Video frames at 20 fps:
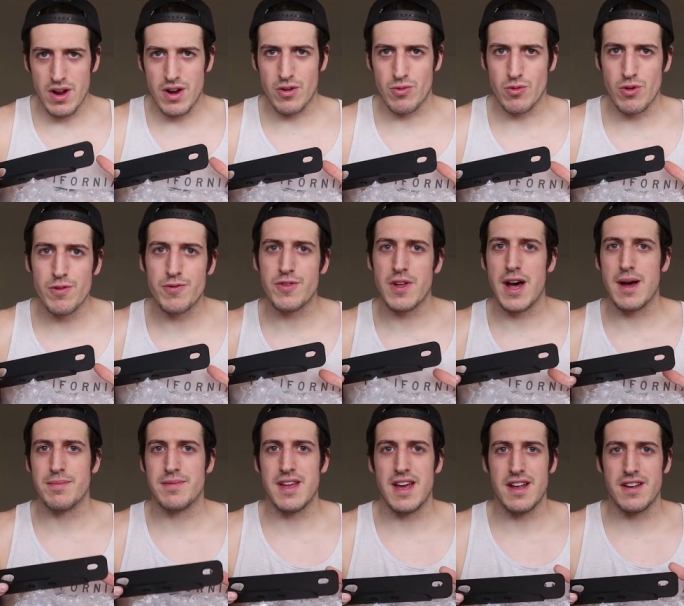a
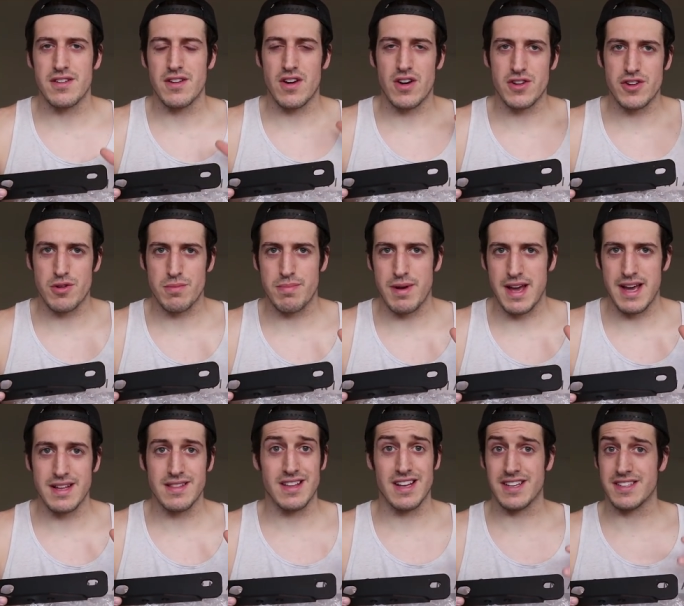rooftop tent on your
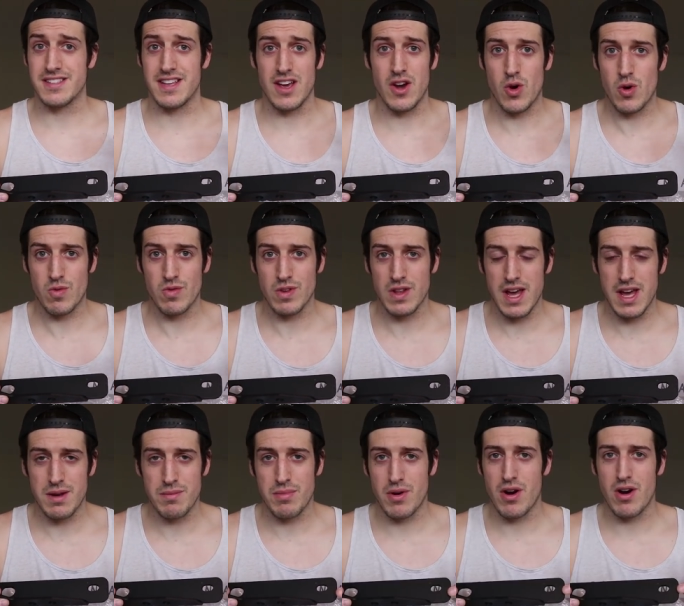bed, like say
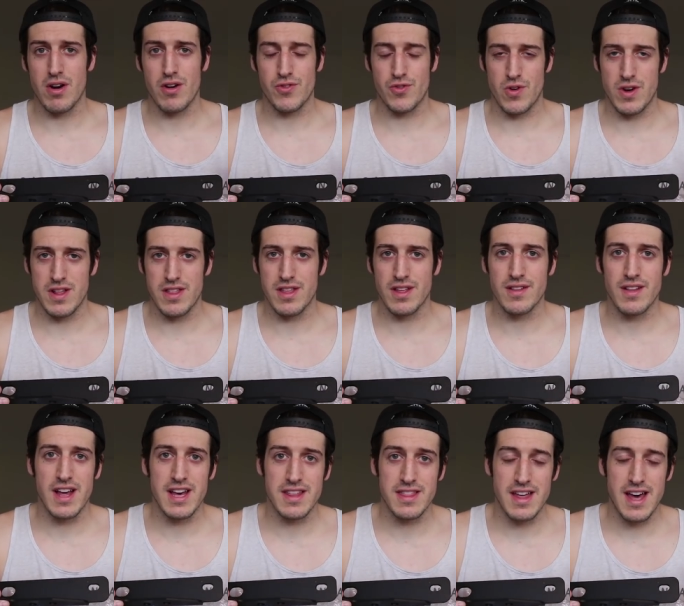overland bars or anything
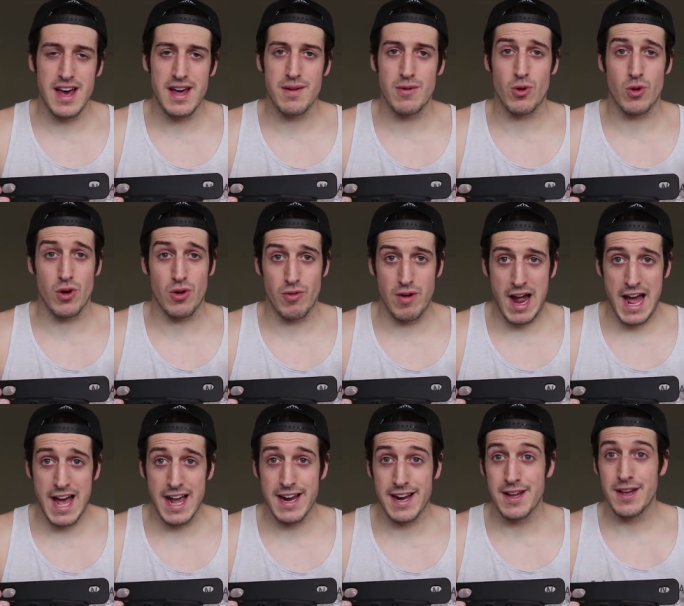like that, or a
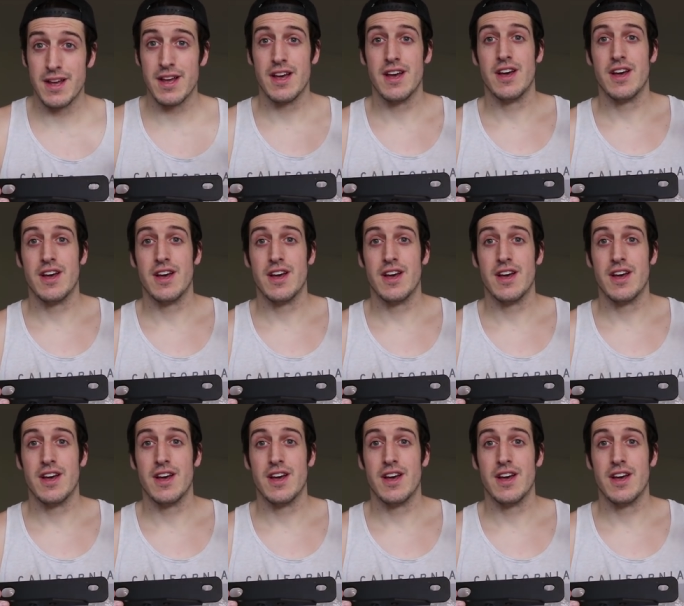rack,